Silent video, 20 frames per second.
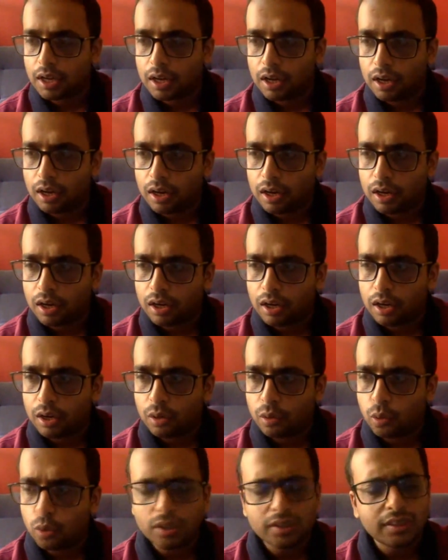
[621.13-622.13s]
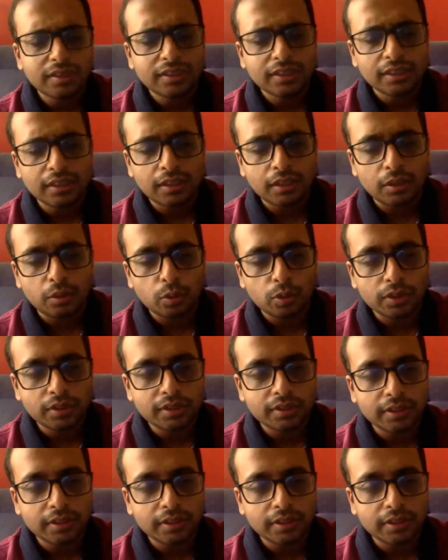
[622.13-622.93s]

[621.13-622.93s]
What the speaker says: was